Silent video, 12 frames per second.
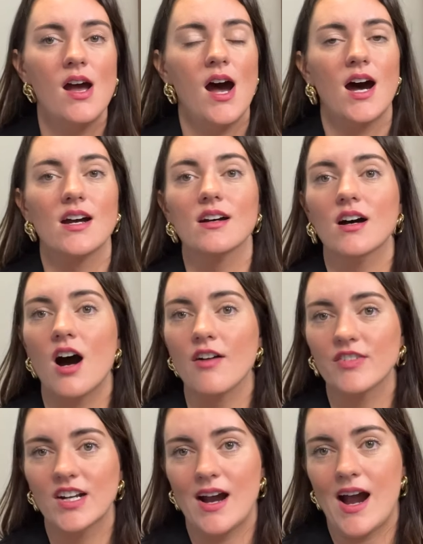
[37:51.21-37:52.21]

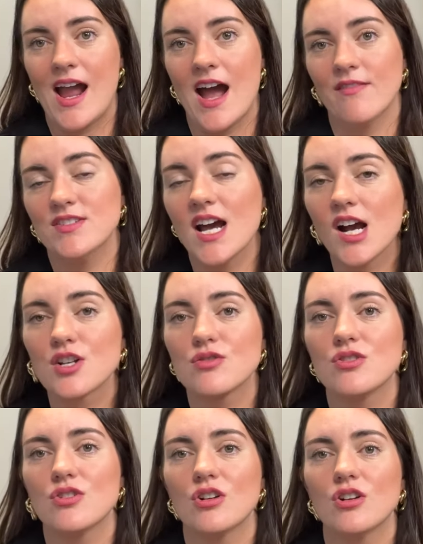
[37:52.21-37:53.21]
Often I have tax
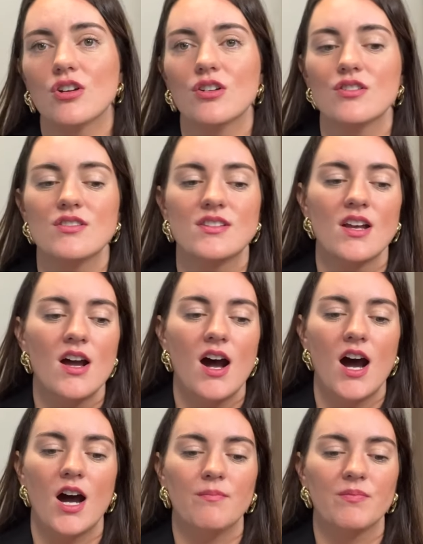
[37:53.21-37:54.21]
returns,
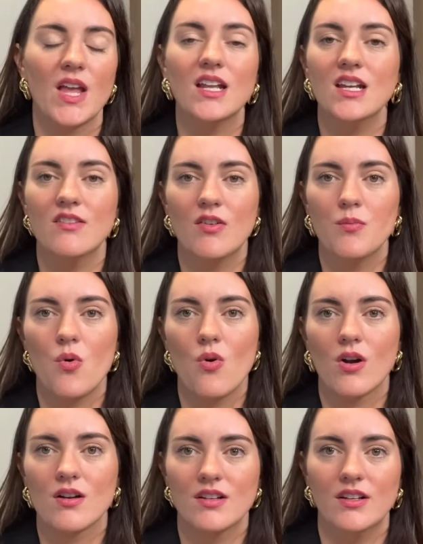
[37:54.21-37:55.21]
and even
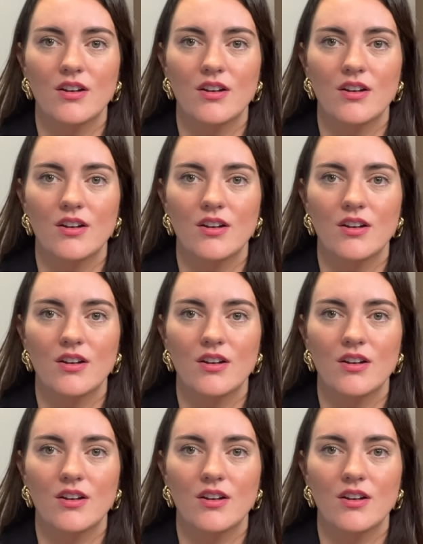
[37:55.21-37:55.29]
more,